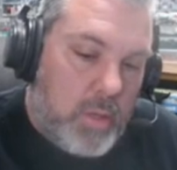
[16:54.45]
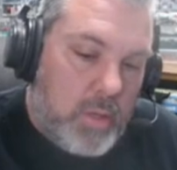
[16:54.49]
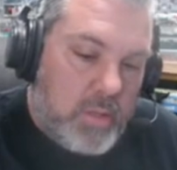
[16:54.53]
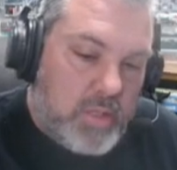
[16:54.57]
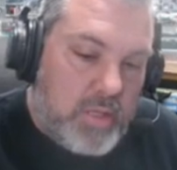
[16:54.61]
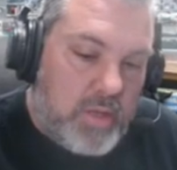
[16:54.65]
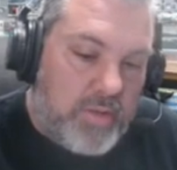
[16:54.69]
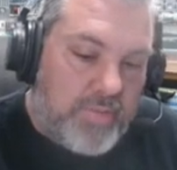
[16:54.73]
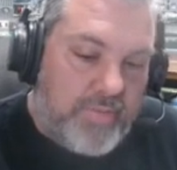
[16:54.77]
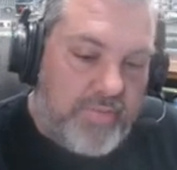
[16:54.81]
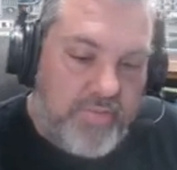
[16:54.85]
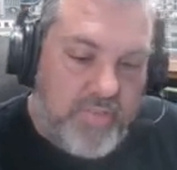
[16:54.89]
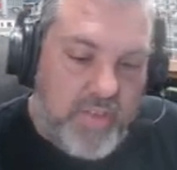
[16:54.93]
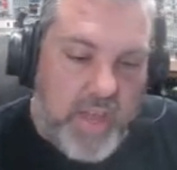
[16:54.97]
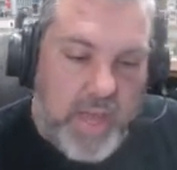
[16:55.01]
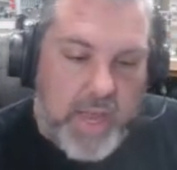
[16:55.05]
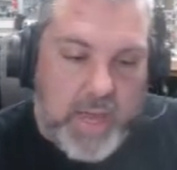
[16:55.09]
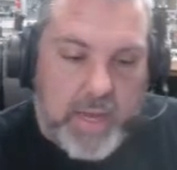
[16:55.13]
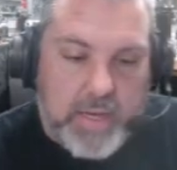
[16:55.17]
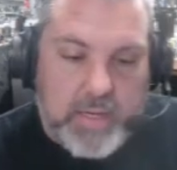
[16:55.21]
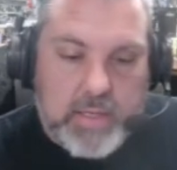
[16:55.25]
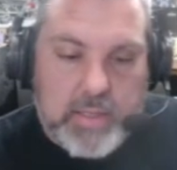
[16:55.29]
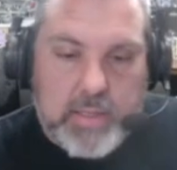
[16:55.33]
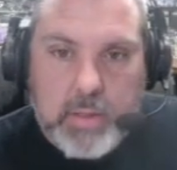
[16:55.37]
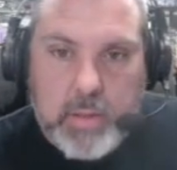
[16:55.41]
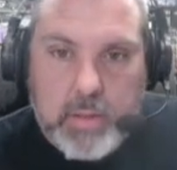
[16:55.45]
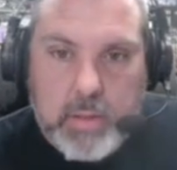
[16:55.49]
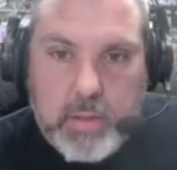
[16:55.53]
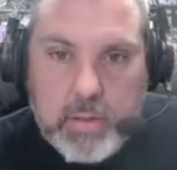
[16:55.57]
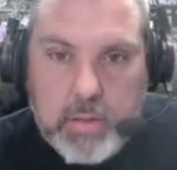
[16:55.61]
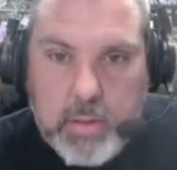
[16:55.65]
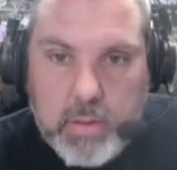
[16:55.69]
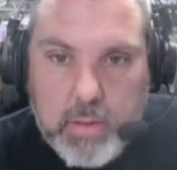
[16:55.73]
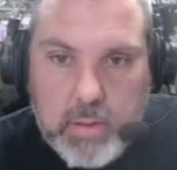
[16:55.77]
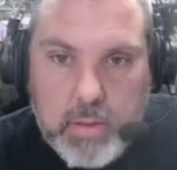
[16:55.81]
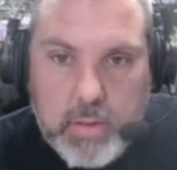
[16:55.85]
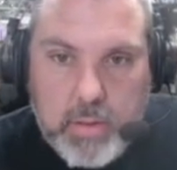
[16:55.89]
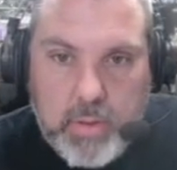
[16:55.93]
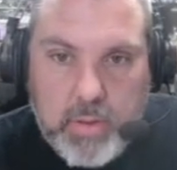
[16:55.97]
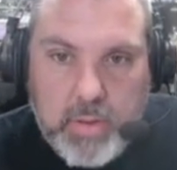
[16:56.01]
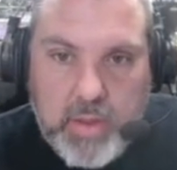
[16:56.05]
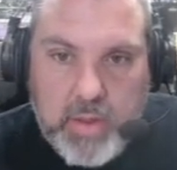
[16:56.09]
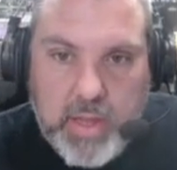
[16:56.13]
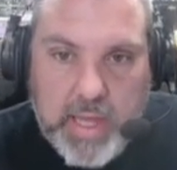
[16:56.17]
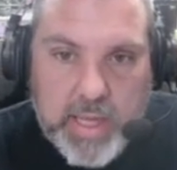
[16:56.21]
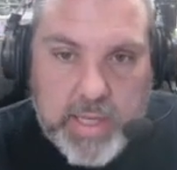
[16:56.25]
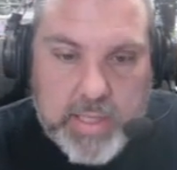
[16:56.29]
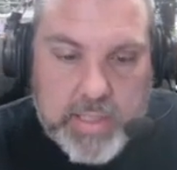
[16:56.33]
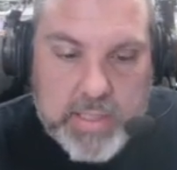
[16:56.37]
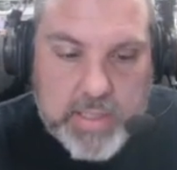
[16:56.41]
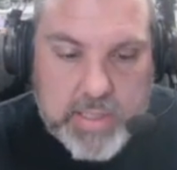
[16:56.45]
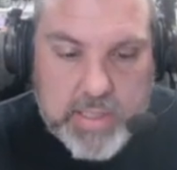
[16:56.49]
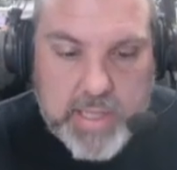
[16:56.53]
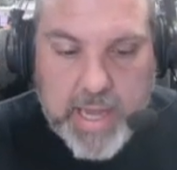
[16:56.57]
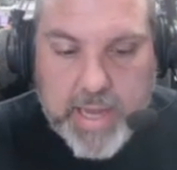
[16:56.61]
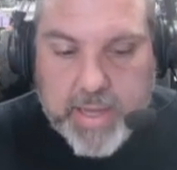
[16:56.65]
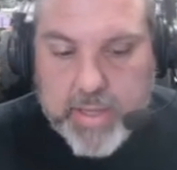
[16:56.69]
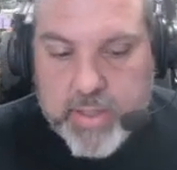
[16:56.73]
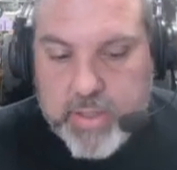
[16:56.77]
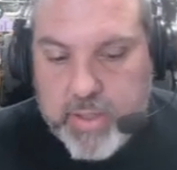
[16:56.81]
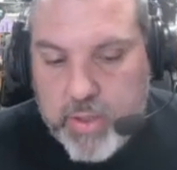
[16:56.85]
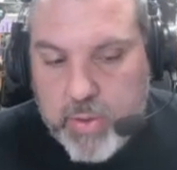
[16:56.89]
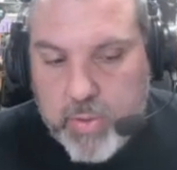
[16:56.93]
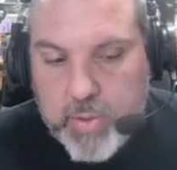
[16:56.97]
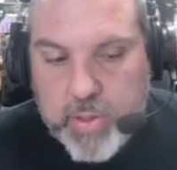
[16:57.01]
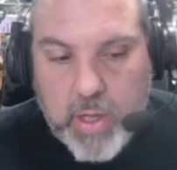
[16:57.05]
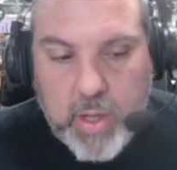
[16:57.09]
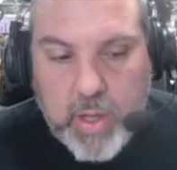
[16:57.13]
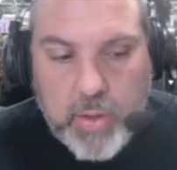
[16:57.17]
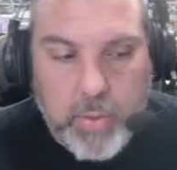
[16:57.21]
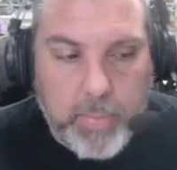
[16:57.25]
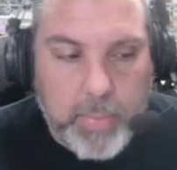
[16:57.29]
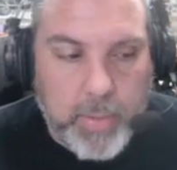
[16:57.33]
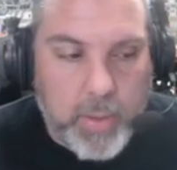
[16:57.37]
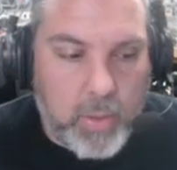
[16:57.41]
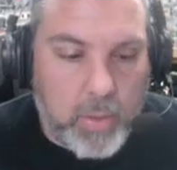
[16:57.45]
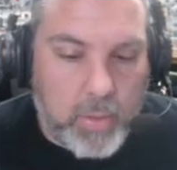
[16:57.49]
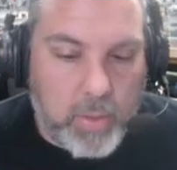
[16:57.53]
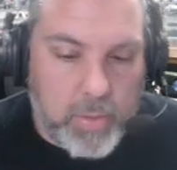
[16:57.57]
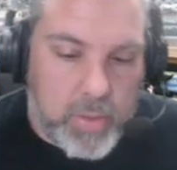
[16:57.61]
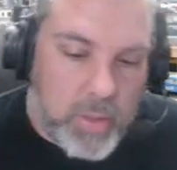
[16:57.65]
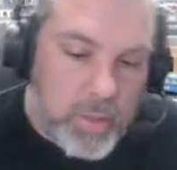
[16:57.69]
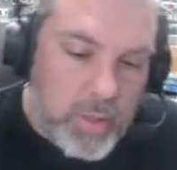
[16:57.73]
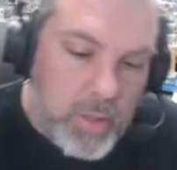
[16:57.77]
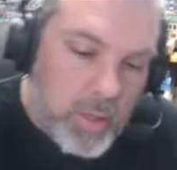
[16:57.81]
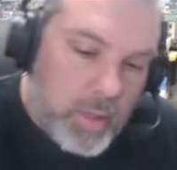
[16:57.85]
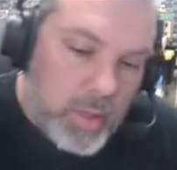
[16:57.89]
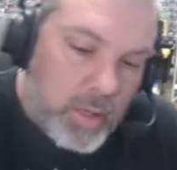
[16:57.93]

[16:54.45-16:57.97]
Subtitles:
to fit this next to another build.